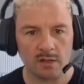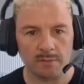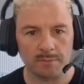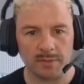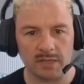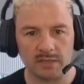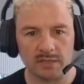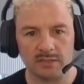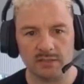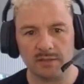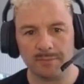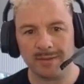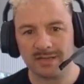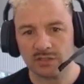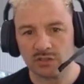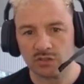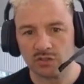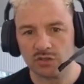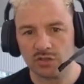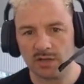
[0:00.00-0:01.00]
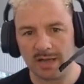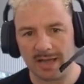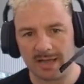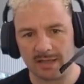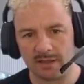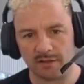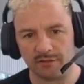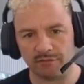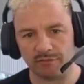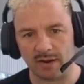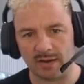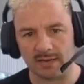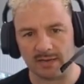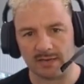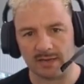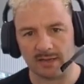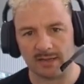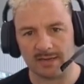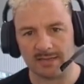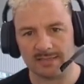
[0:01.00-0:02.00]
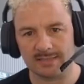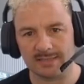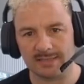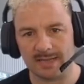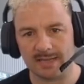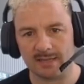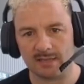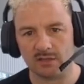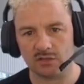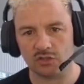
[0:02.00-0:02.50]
because the passenger and the freight are going to